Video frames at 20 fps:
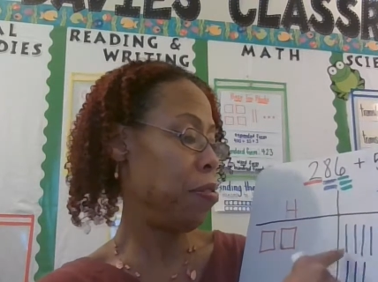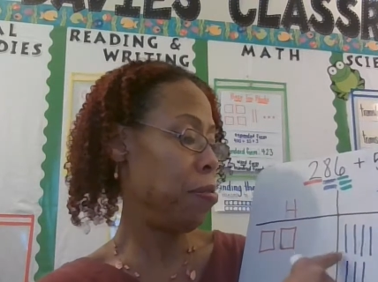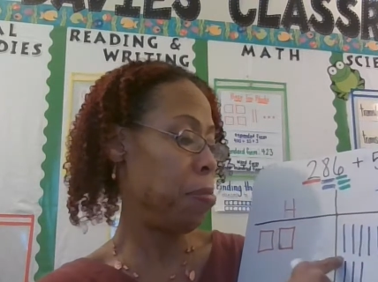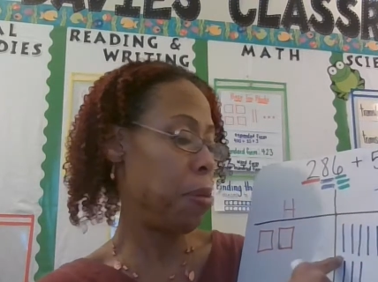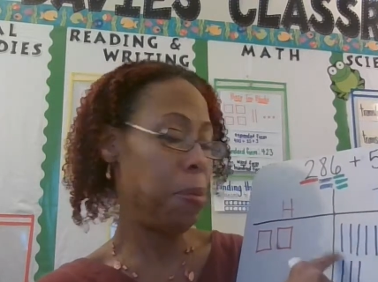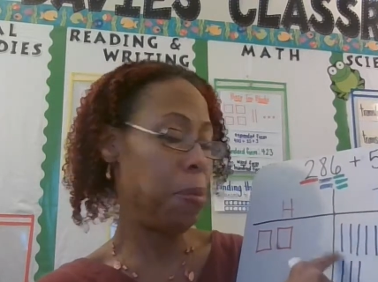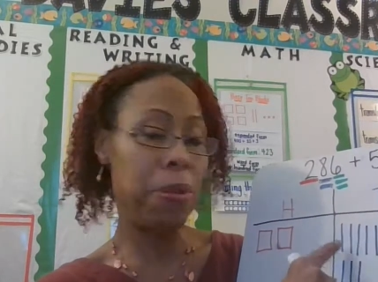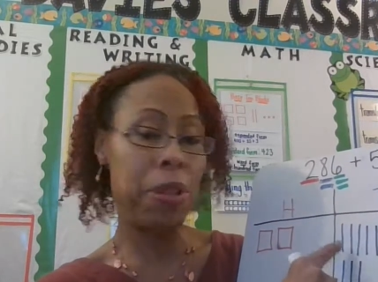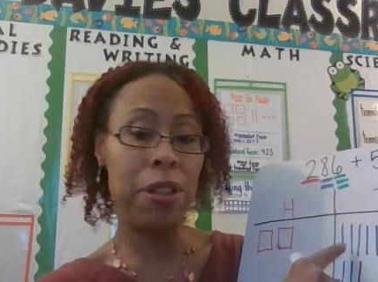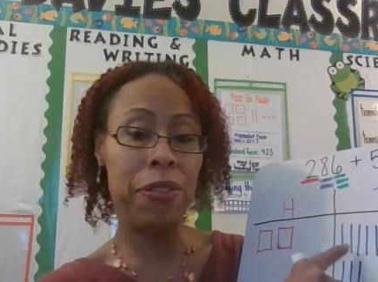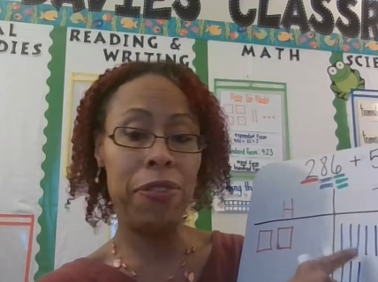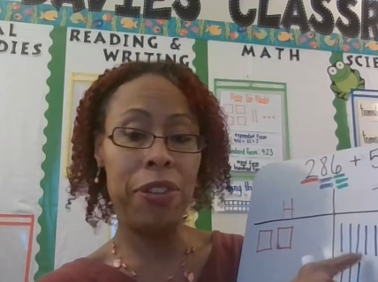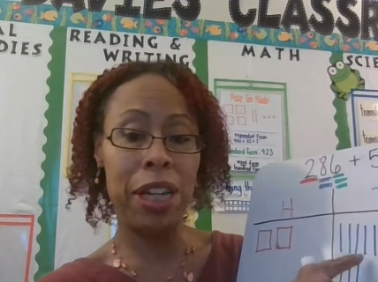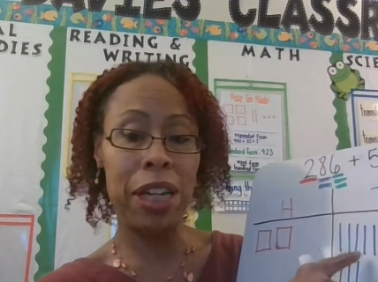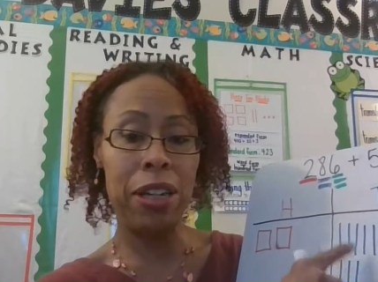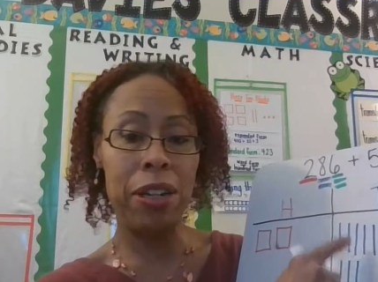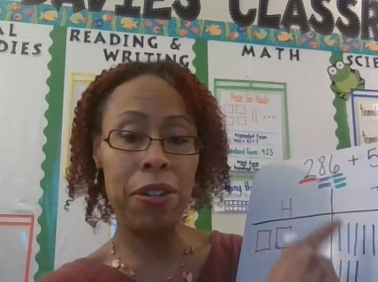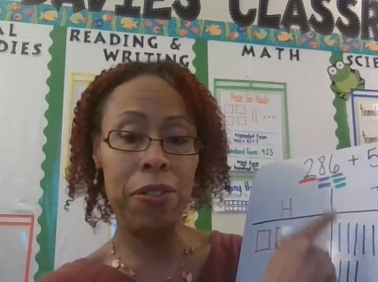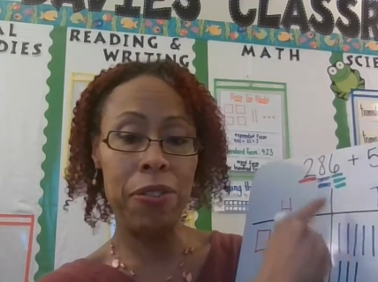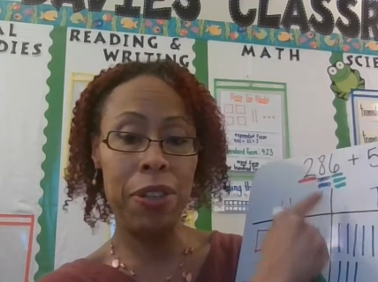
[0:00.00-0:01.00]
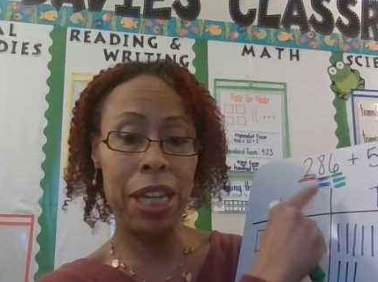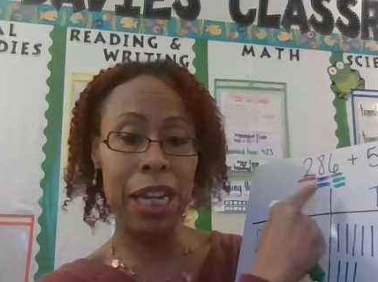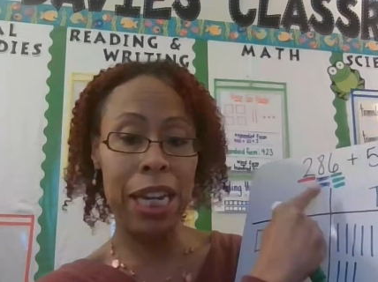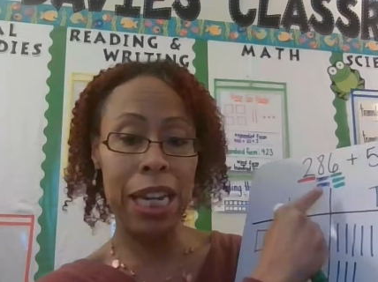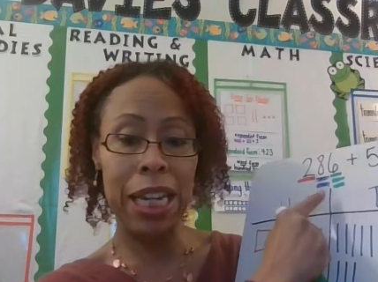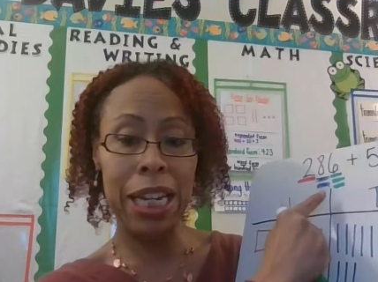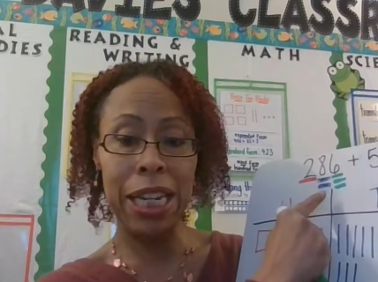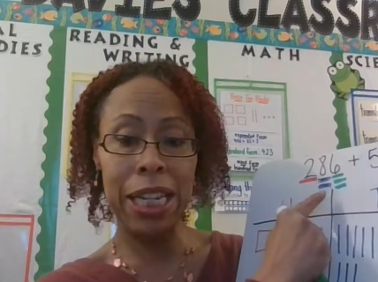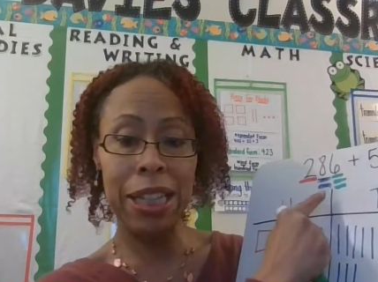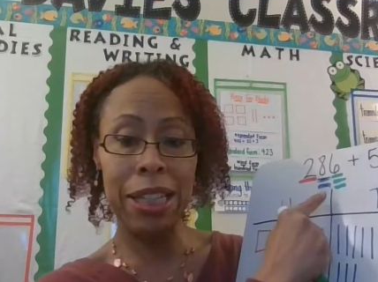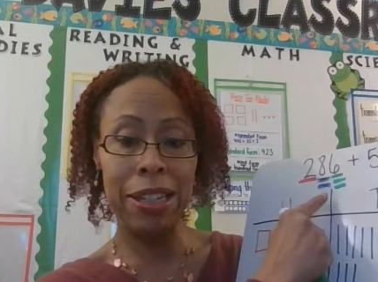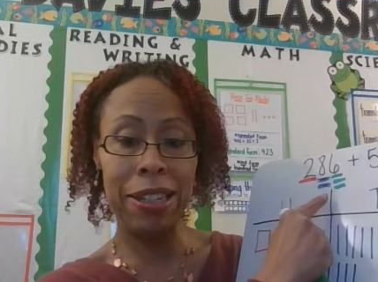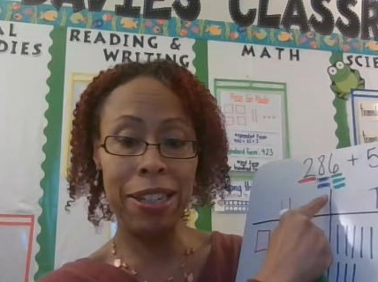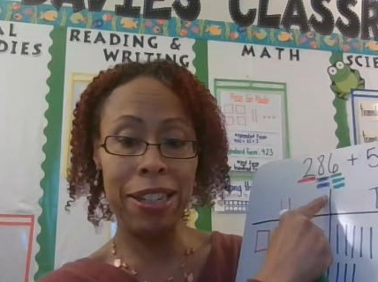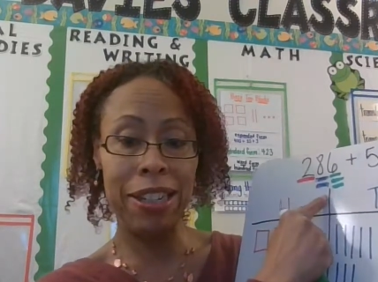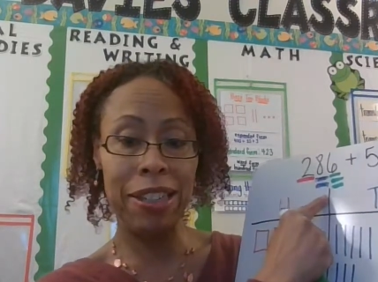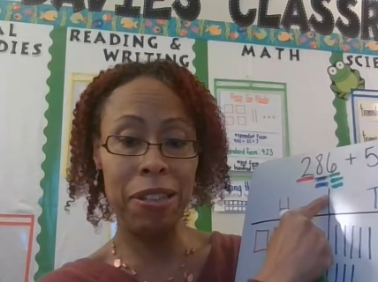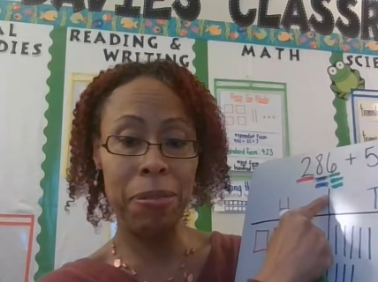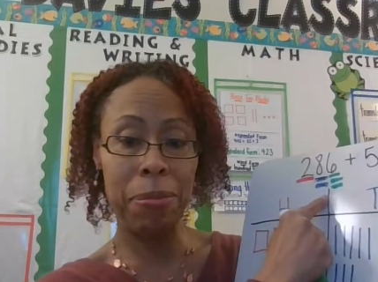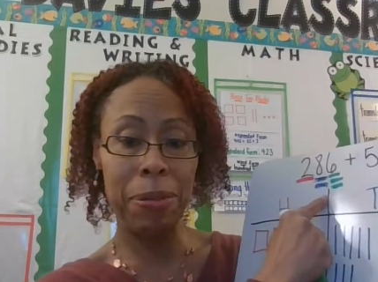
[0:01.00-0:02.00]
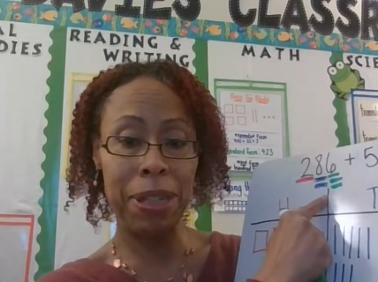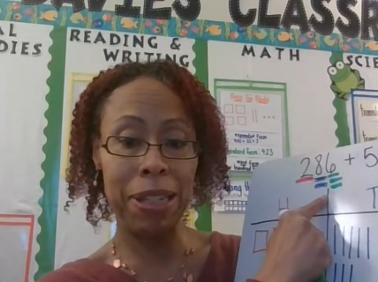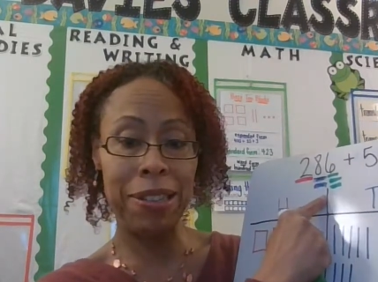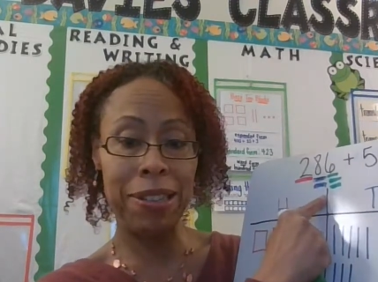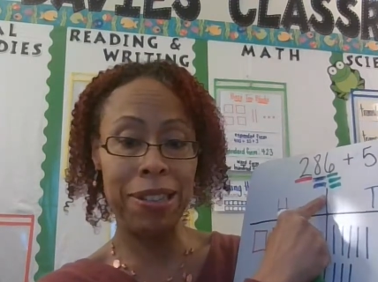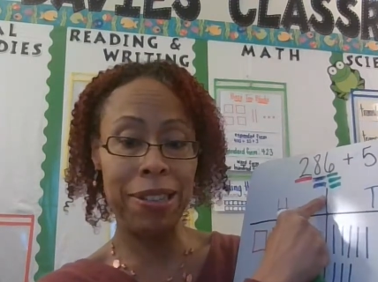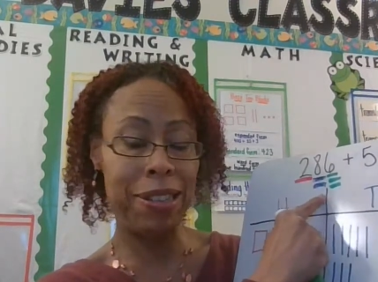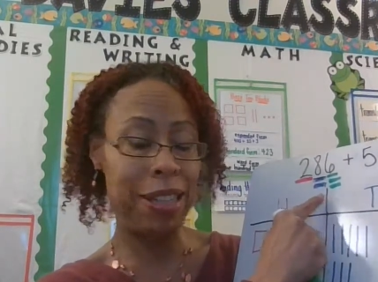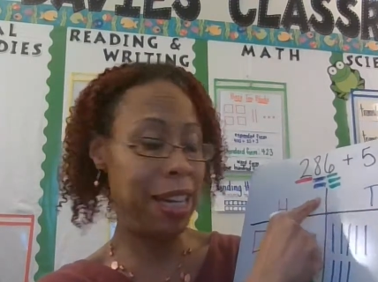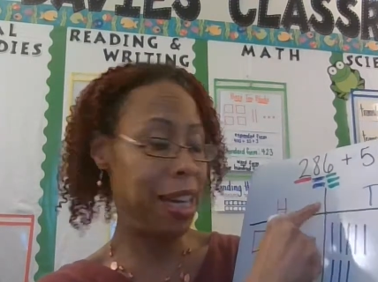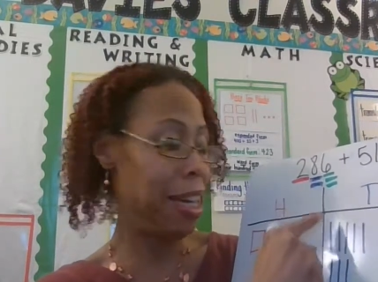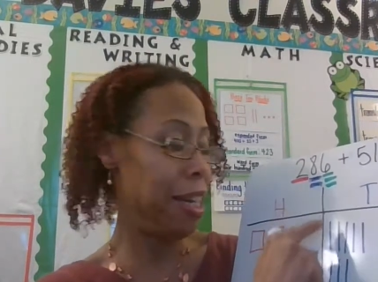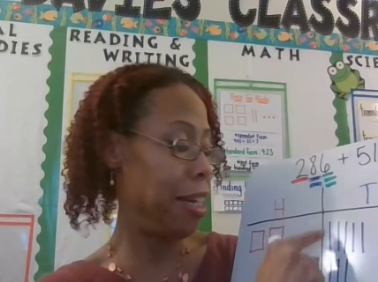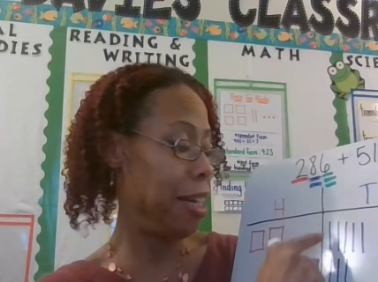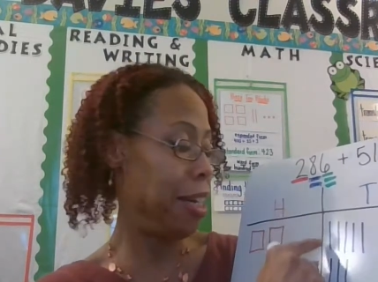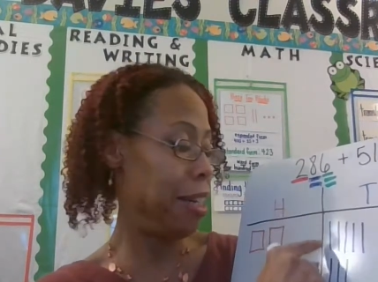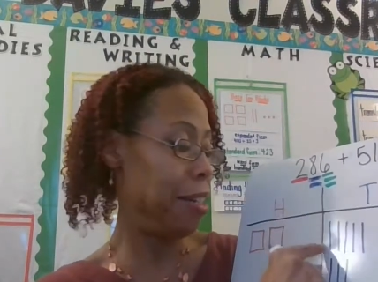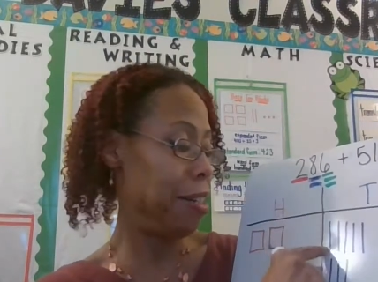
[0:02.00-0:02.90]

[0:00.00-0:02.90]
Remember, the value of the 8 in the tens place is 80,